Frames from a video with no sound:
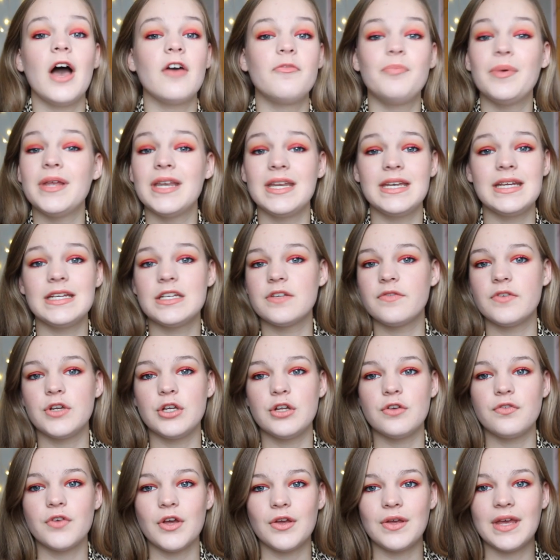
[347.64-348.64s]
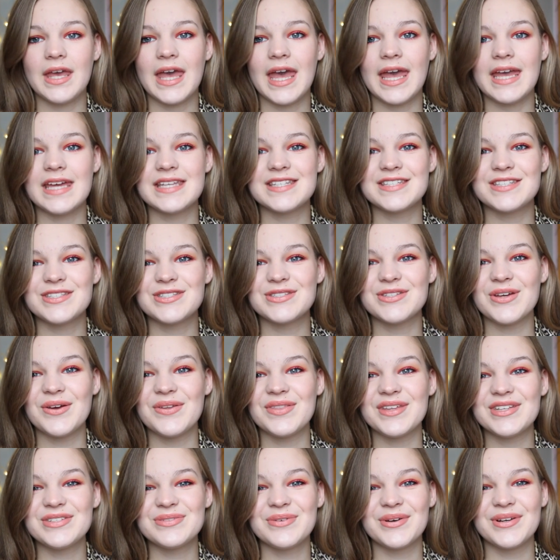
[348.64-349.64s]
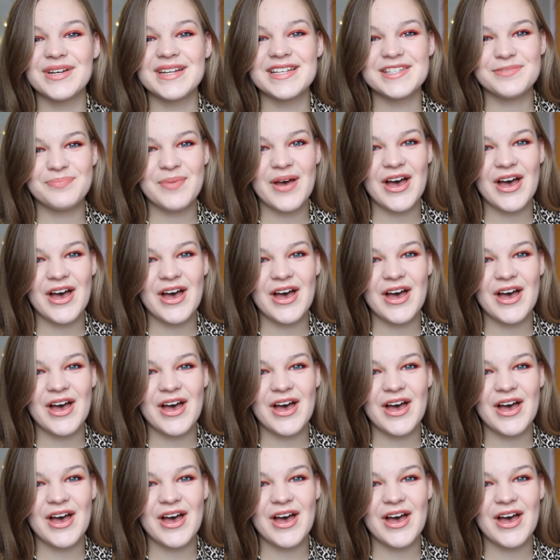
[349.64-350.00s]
I've been in need of a new phone case, so this one is